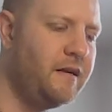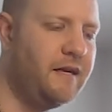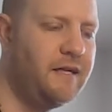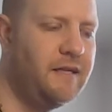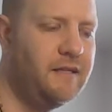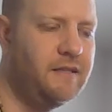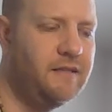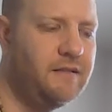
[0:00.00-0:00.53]

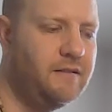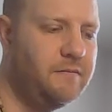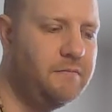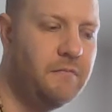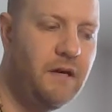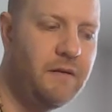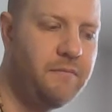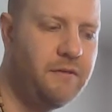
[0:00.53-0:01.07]
And in
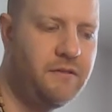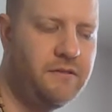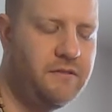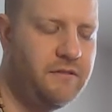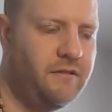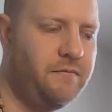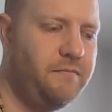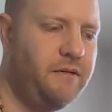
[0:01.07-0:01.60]
my
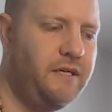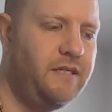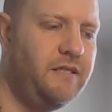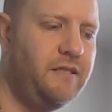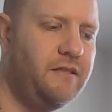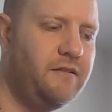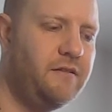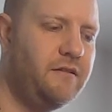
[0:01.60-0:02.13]
personal
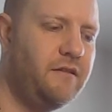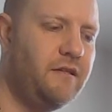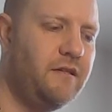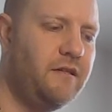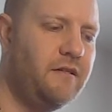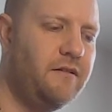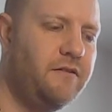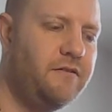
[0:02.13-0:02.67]
opinion,
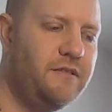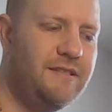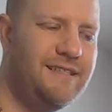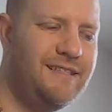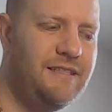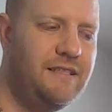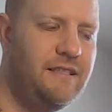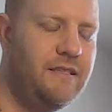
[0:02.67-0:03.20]
using
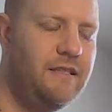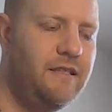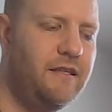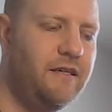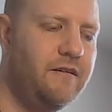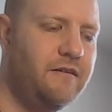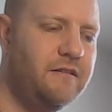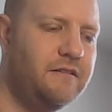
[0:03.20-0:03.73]
the dhini
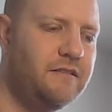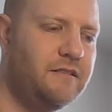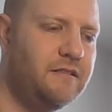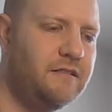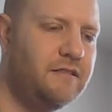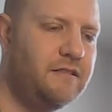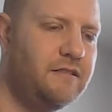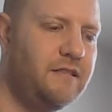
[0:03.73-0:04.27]
there
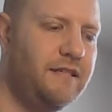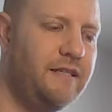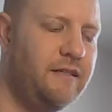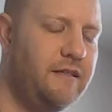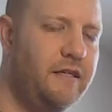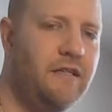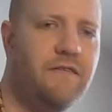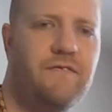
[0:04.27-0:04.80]
is
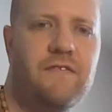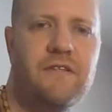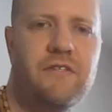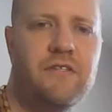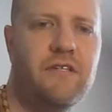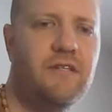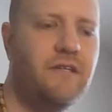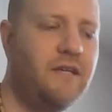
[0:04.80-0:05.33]

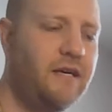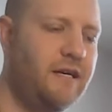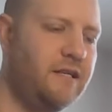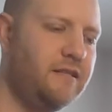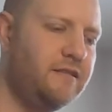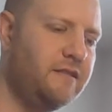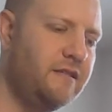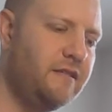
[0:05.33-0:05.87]
inefficient,
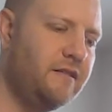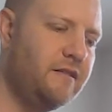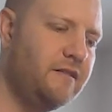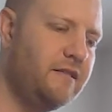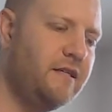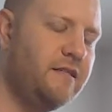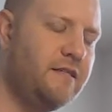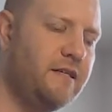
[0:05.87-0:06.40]
and the
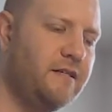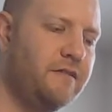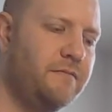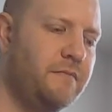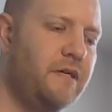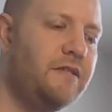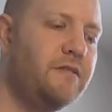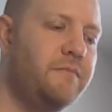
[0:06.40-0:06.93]
tete is
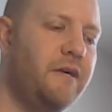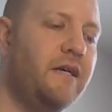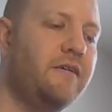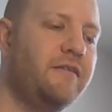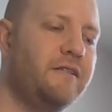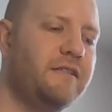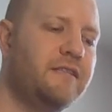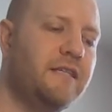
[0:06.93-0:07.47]
much better
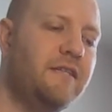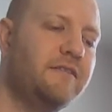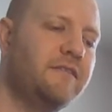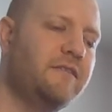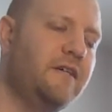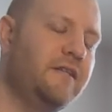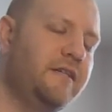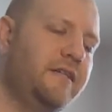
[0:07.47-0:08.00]
and sounds
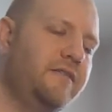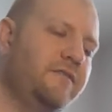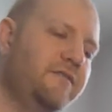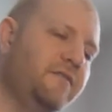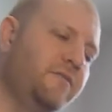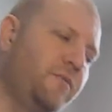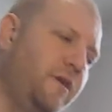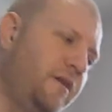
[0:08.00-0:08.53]
a lot nicer
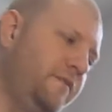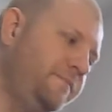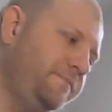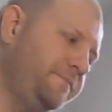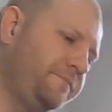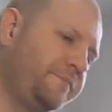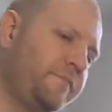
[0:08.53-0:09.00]
as well.